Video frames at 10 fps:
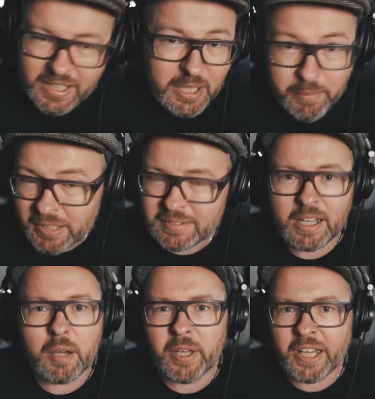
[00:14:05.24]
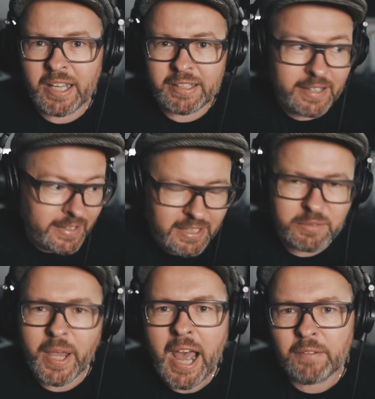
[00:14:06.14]
the emails coming in, the
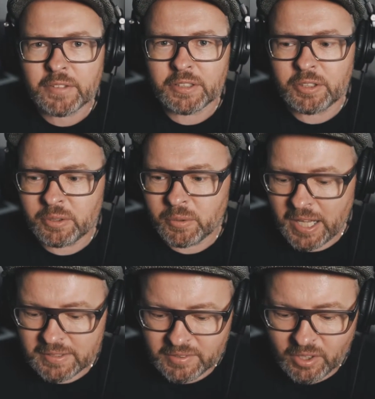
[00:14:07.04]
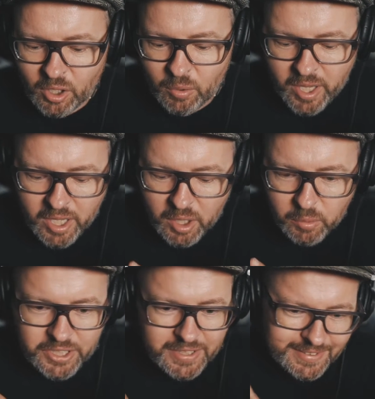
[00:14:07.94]
things we have to do. And so
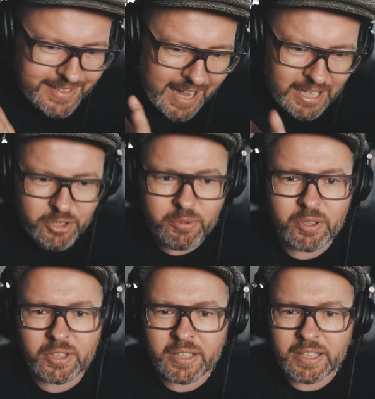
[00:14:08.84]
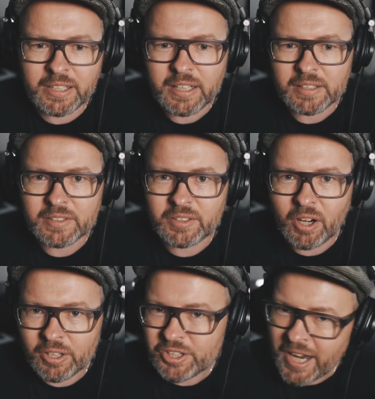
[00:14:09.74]
we just naturally
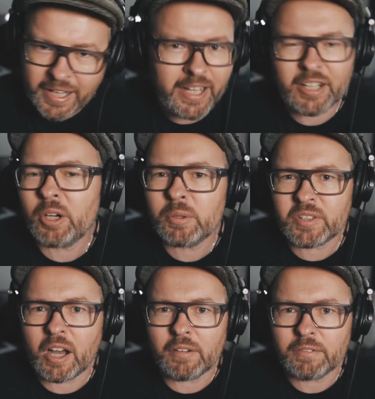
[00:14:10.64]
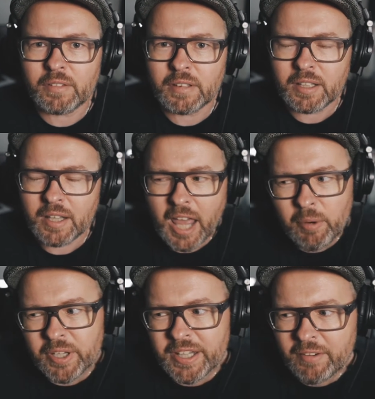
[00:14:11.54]
start checking those off.
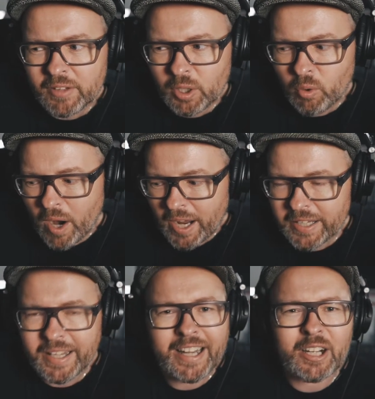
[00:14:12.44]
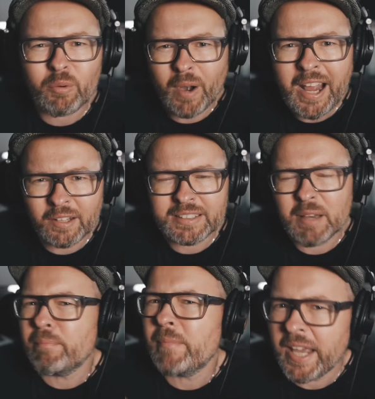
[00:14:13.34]
And we never quite get around
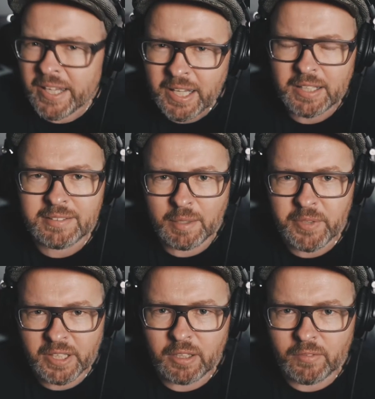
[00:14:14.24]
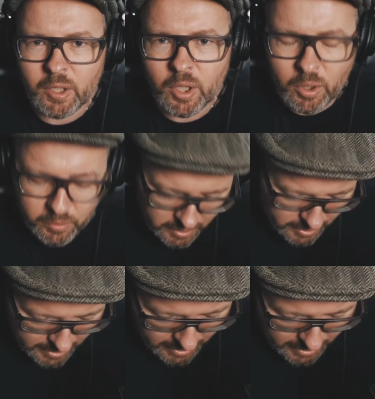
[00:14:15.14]
to making something of our own.